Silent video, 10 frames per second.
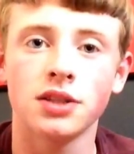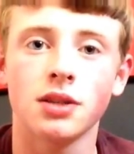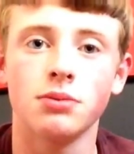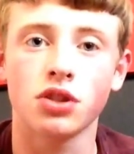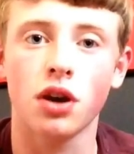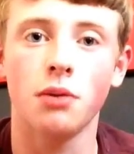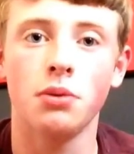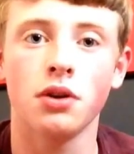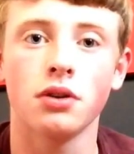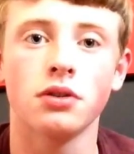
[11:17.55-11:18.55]

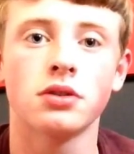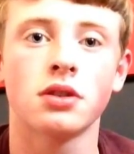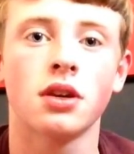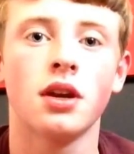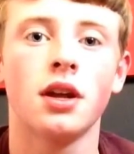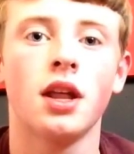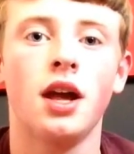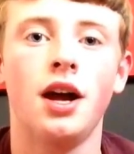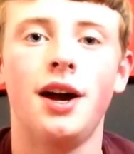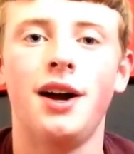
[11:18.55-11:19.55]
subscribers
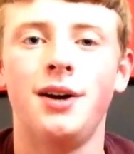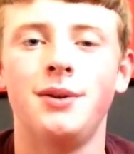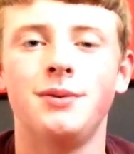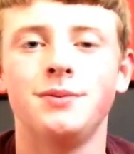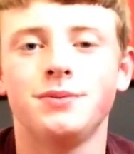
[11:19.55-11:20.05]
um,